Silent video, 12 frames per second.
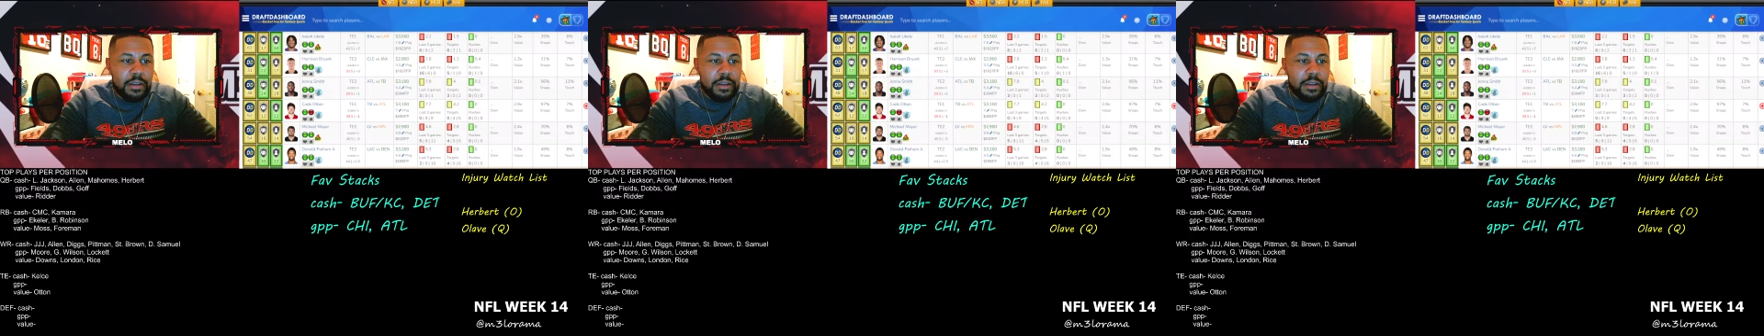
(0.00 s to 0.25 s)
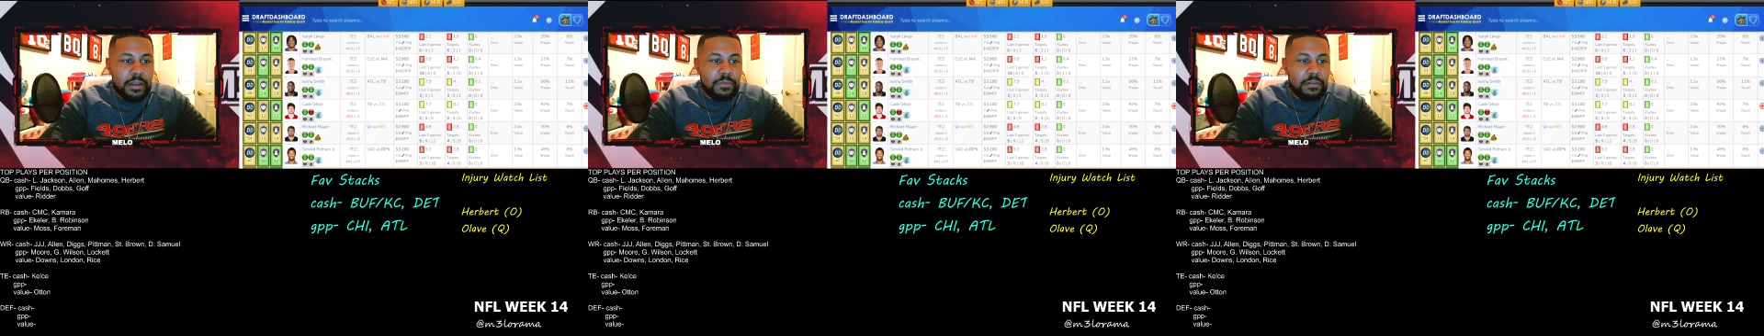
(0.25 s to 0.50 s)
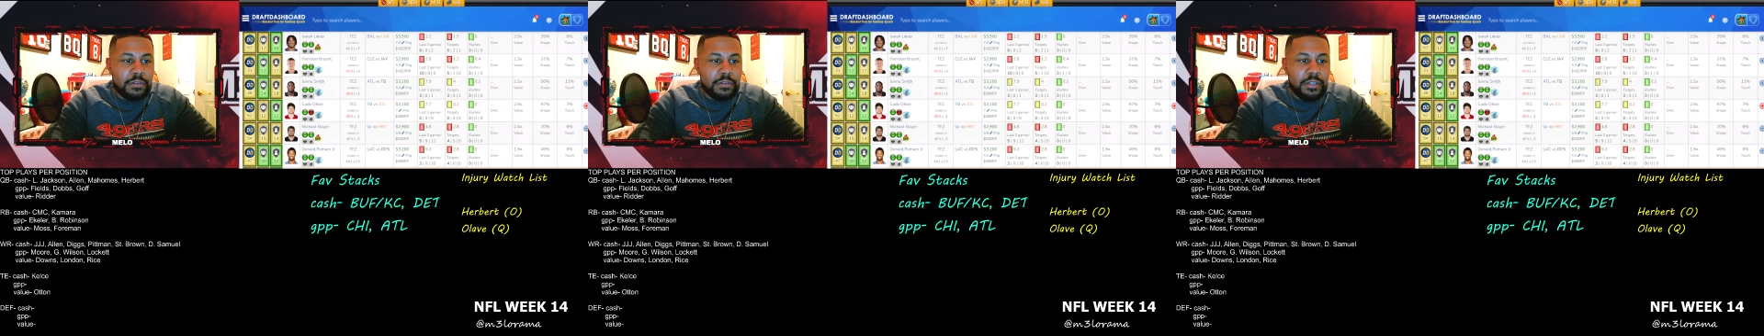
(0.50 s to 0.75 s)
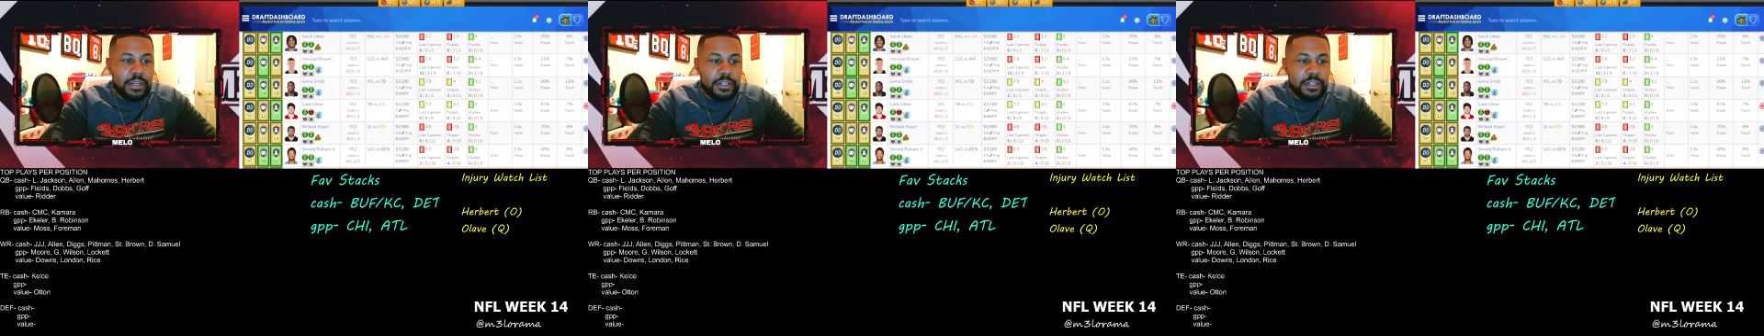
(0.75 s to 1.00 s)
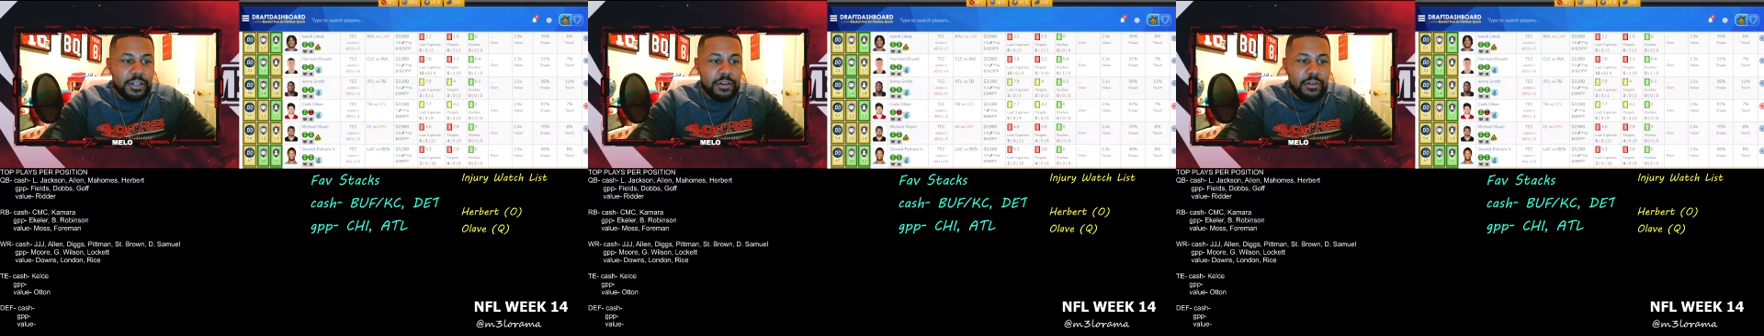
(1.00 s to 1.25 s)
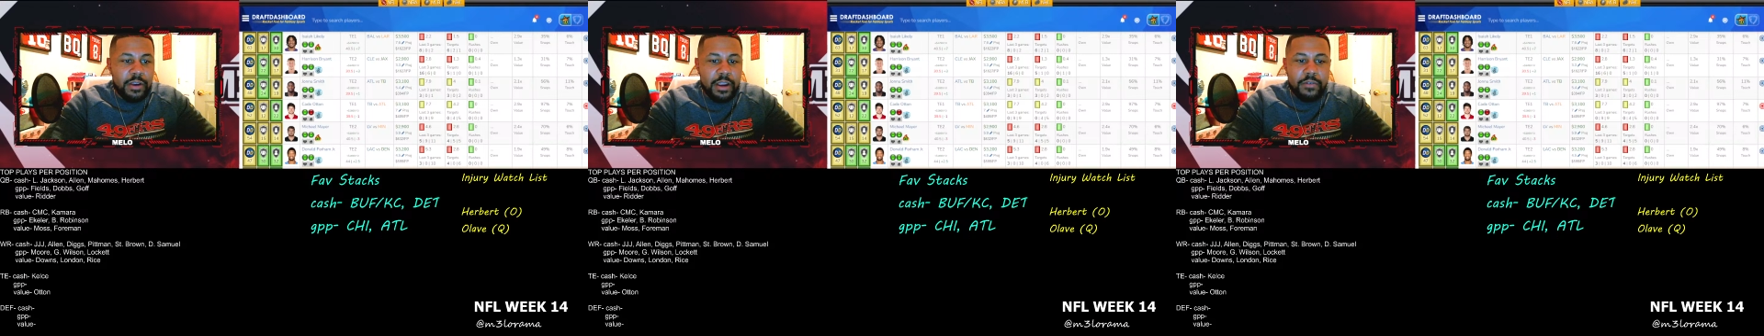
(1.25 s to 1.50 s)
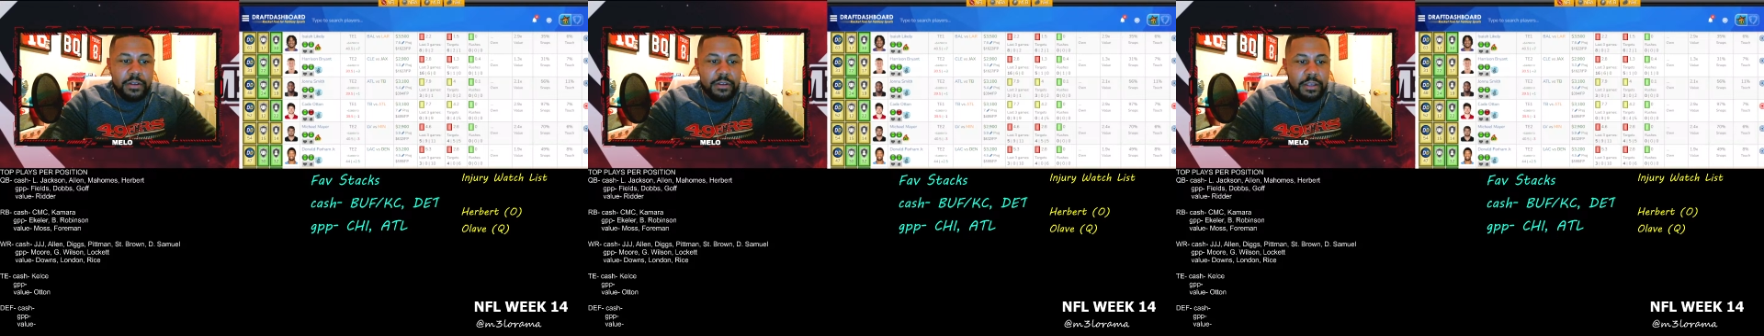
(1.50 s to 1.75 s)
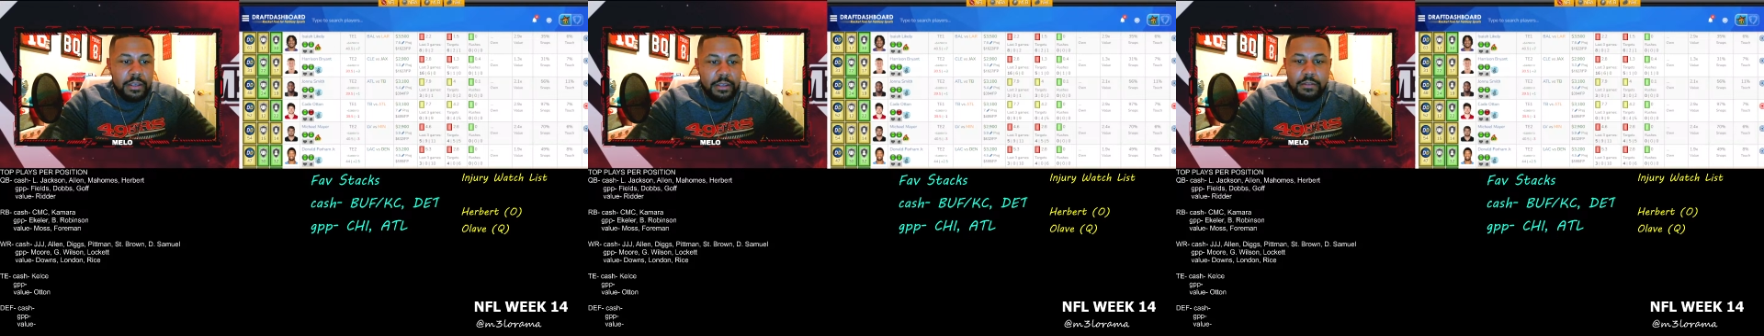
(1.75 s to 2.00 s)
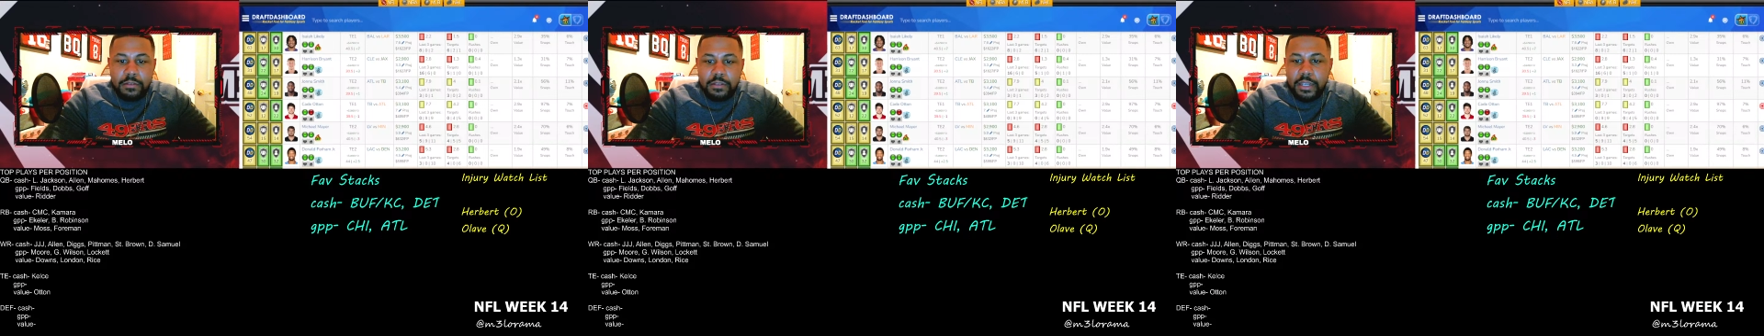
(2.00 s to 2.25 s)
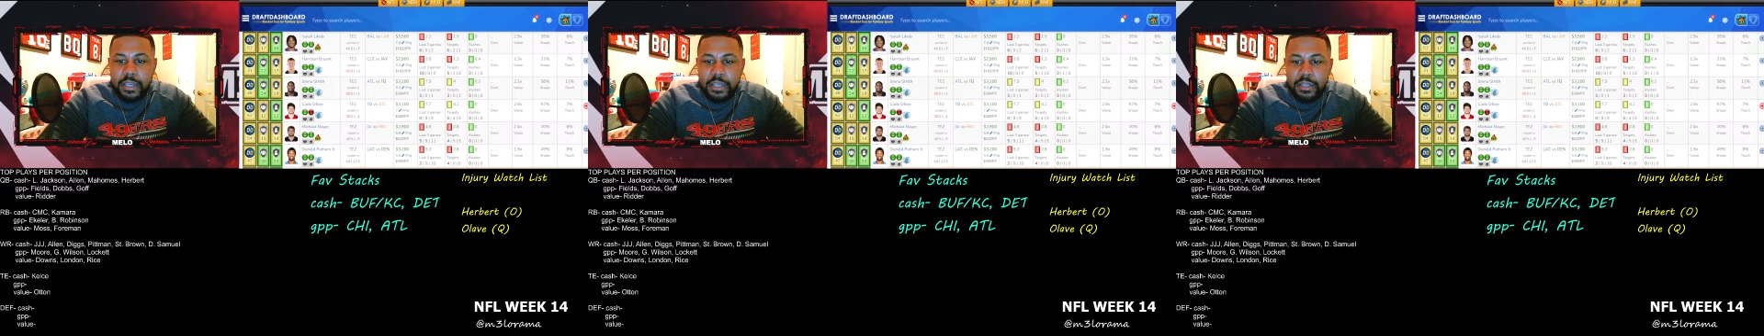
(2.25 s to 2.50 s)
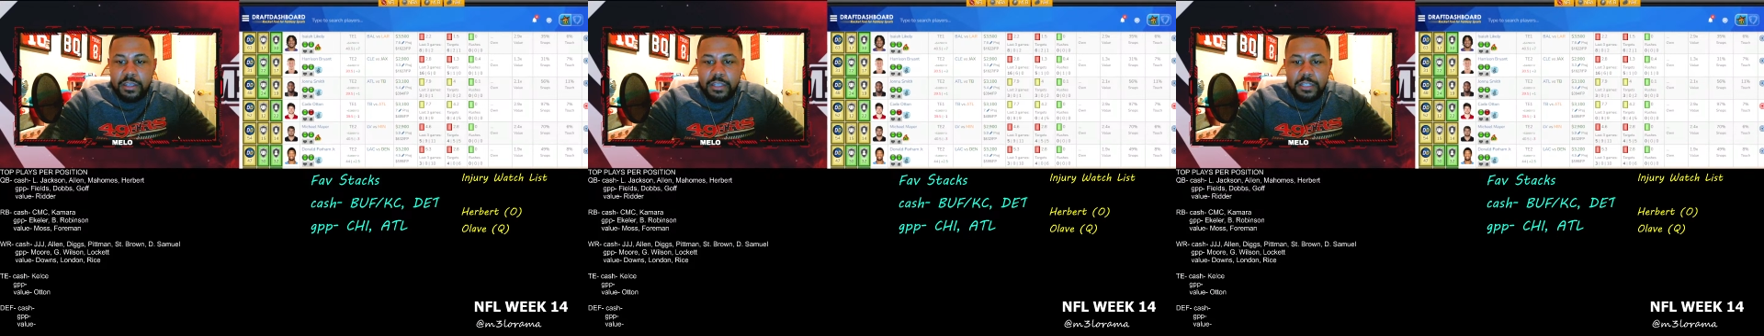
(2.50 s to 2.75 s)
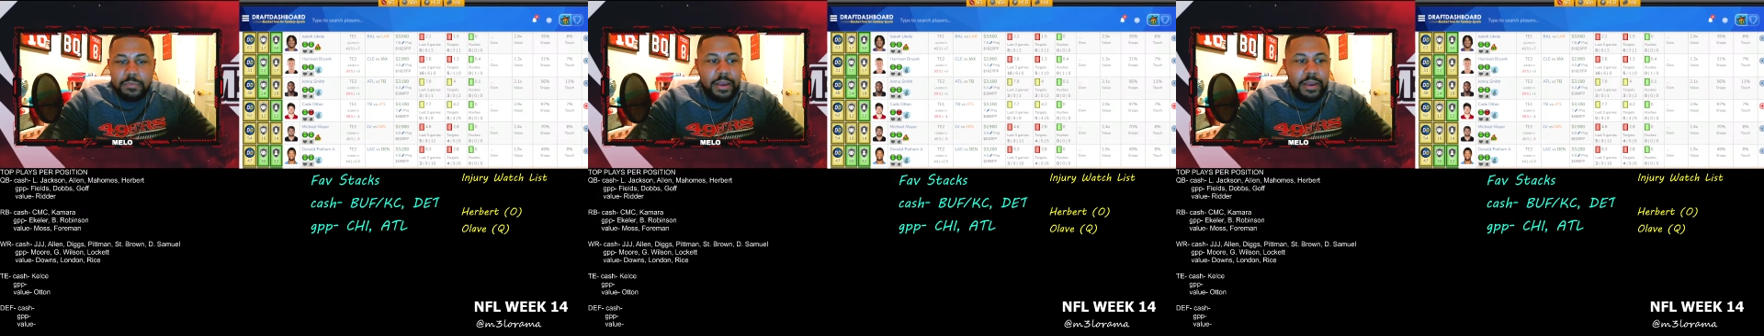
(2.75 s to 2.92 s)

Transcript: Yeah, Gerald Everett looks like he's in a good spot.